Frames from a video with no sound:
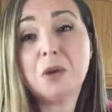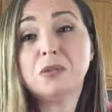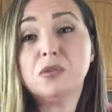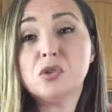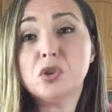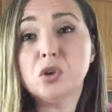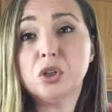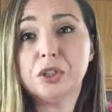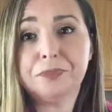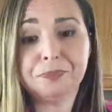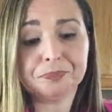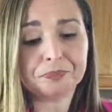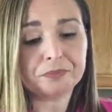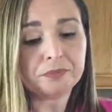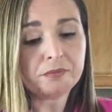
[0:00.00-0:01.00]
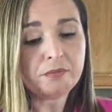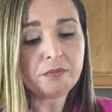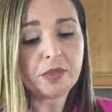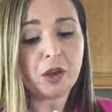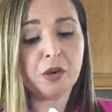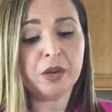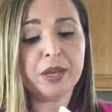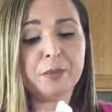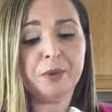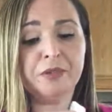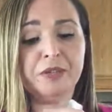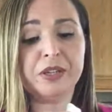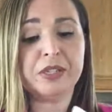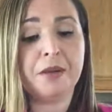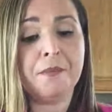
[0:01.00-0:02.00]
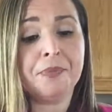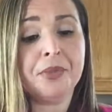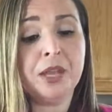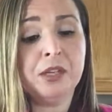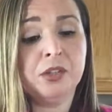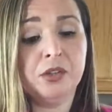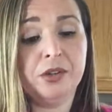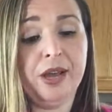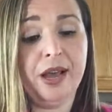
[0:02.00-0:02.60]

So good. Okay, perfect. So you